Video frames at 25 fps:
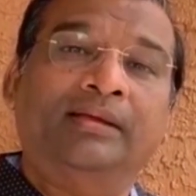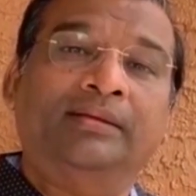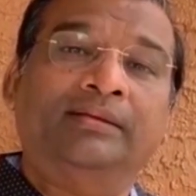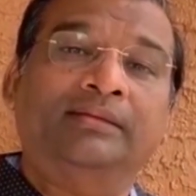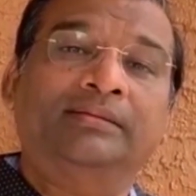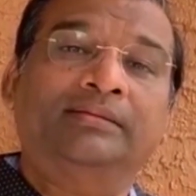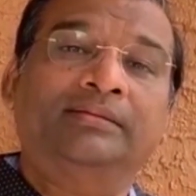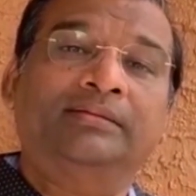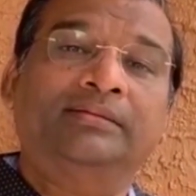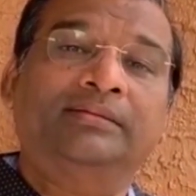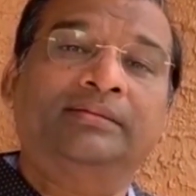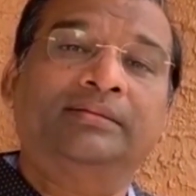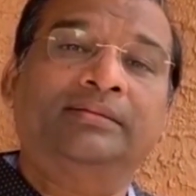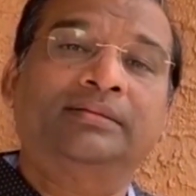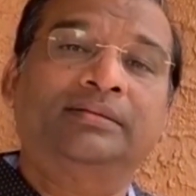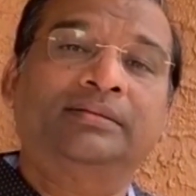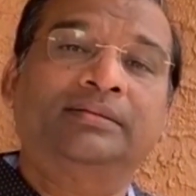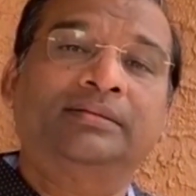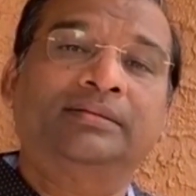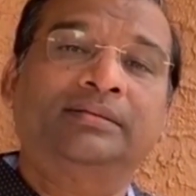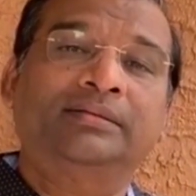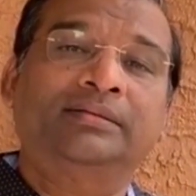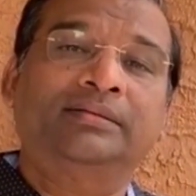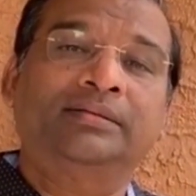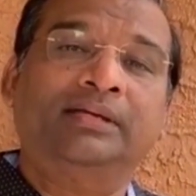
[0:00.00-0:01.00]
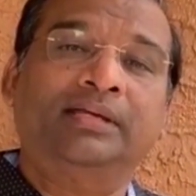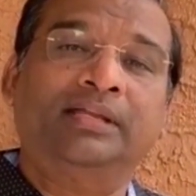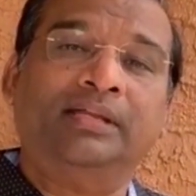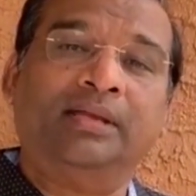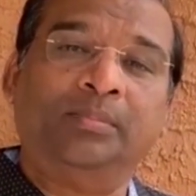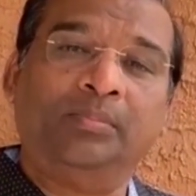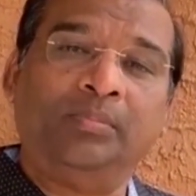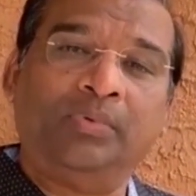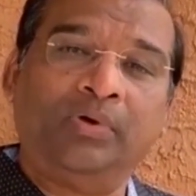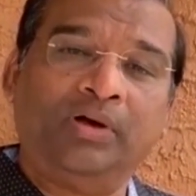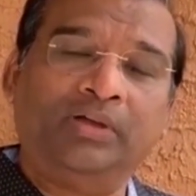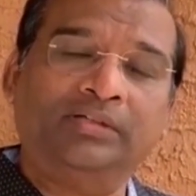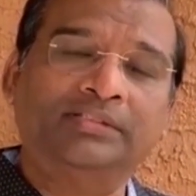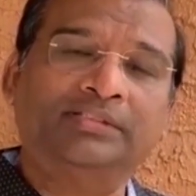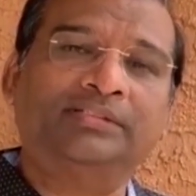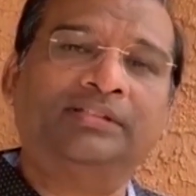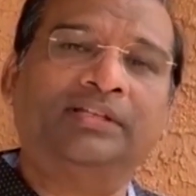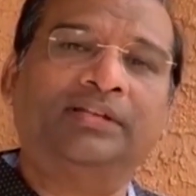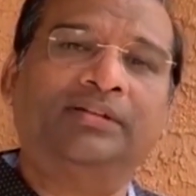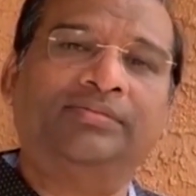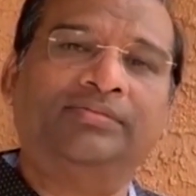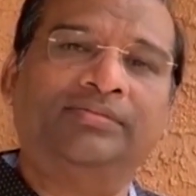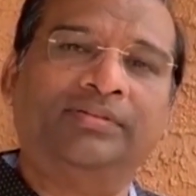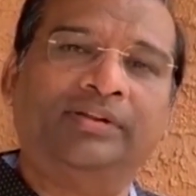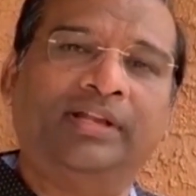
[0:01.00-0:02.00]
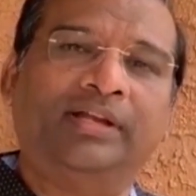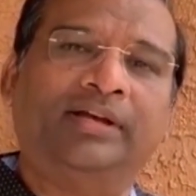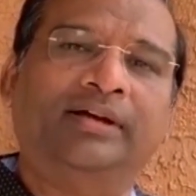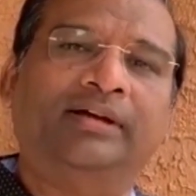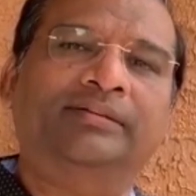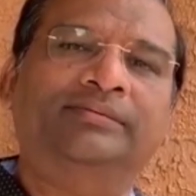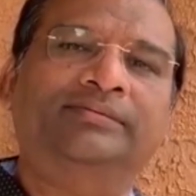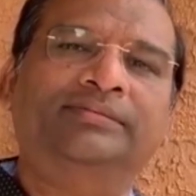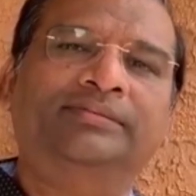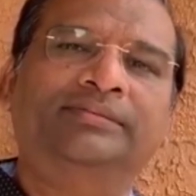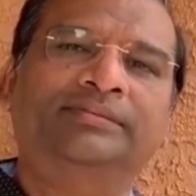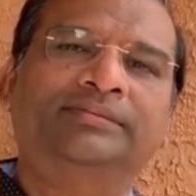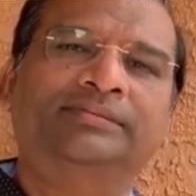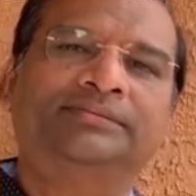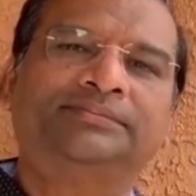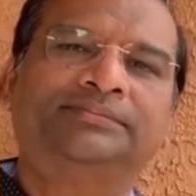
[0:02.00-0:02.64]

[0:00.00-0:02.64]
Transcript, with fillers: and an apostle of love